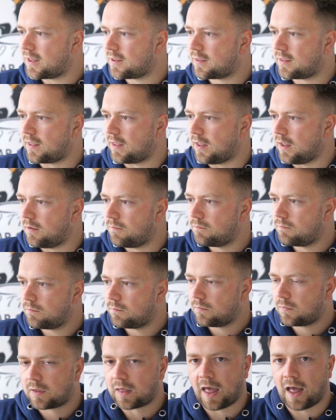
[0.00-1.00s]
ST,
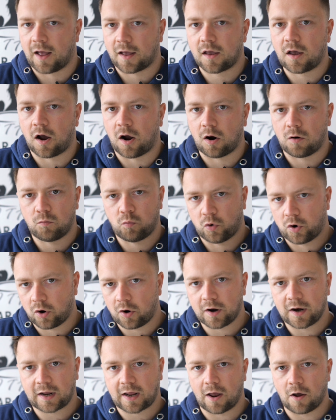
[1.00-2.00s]
cat car. We're not
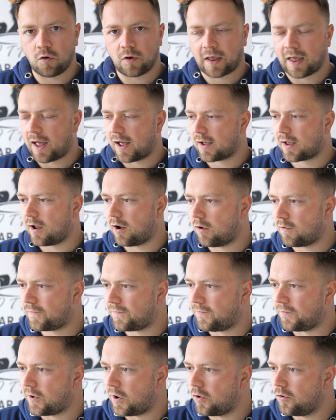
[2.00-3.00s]
going to count cat cars
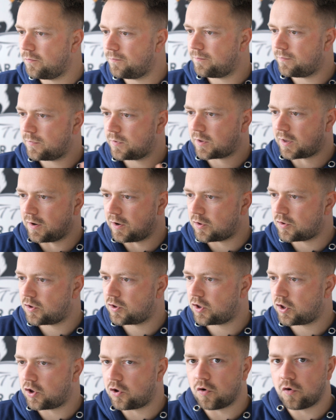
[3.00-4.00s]
for now. It's going to
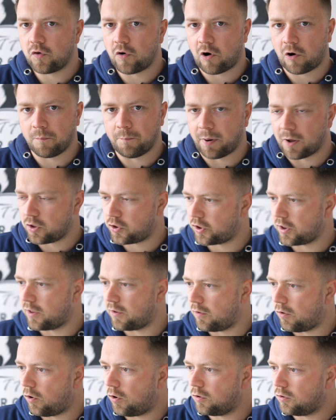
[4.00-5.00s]
skew our budget
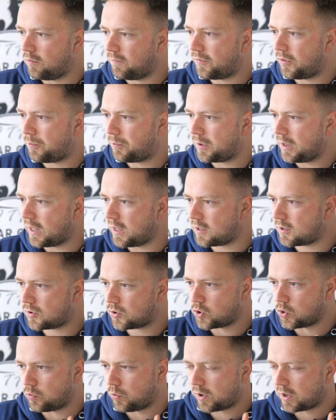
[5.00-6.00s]
all over the place,
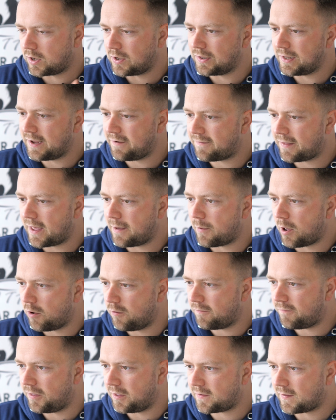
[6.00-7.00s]
so we're going to leave them
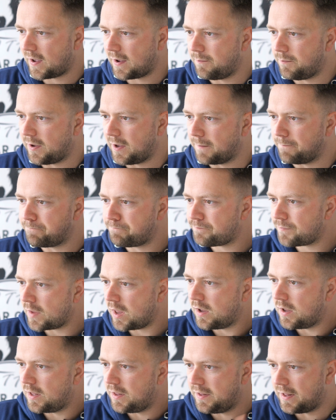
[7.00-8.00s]
out for the time being.
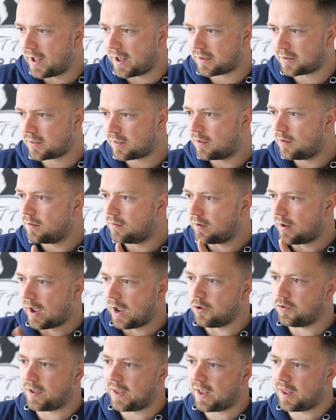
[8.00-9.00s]
Next,
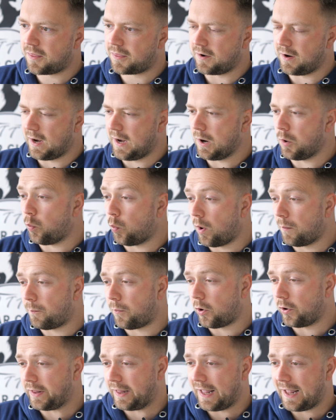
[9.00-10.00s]
Audi A3
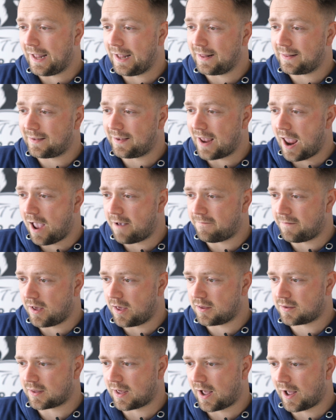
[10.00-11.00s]
1.8
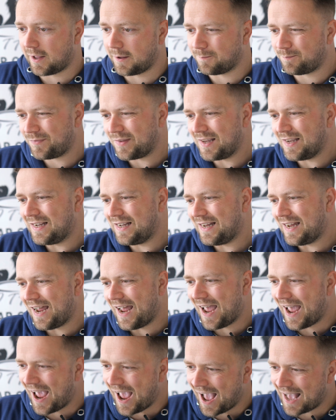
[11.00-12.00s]
TFSI.
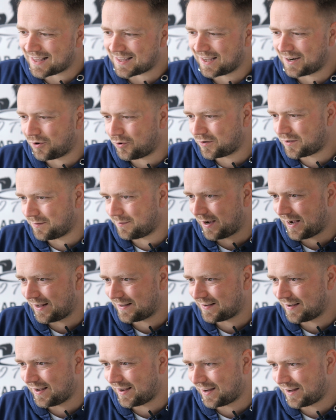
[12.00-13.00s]
It is an
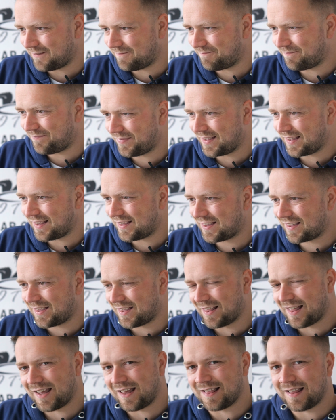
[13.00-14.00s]
automatic,
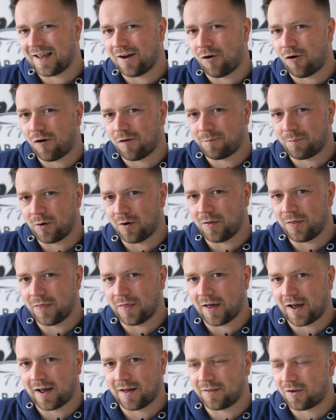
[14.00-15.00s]
slightly off-putting
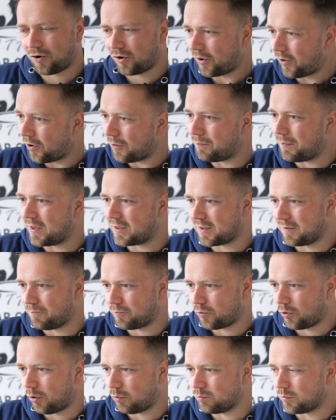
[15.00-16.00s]
that. There could be some
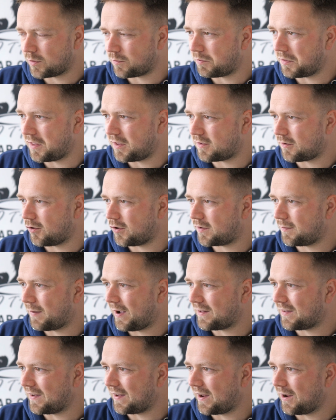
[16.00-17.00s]
problems with these
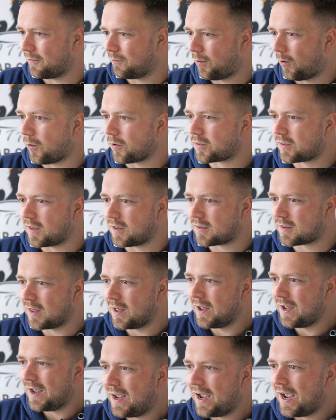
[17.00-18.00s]
automatic gearboxes.
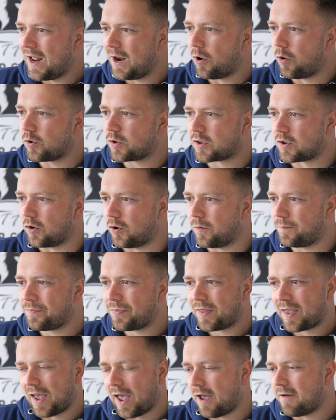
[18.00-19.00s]
And also,
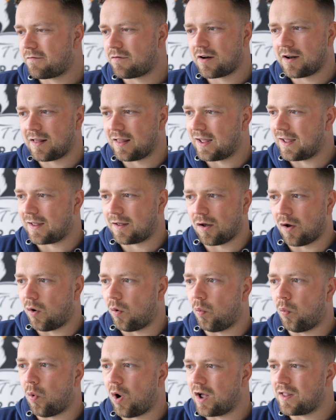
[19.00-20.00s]
every like
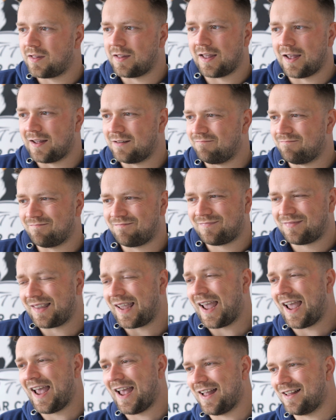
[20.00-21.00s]
1 in
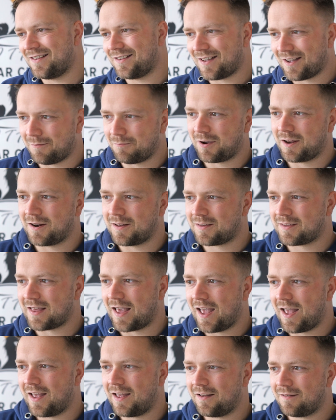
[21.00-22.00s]
10, I'm going to
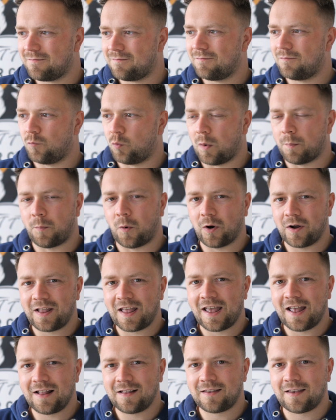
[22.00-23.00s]
say,
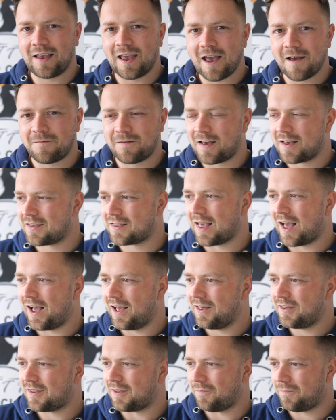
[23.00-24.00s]
1.8
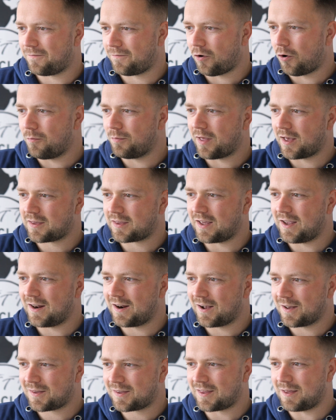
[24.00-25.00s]
TFSIs from this
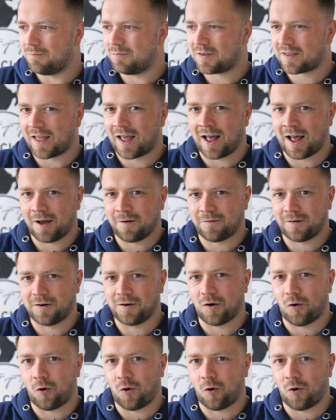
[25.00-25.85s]
era seems to have an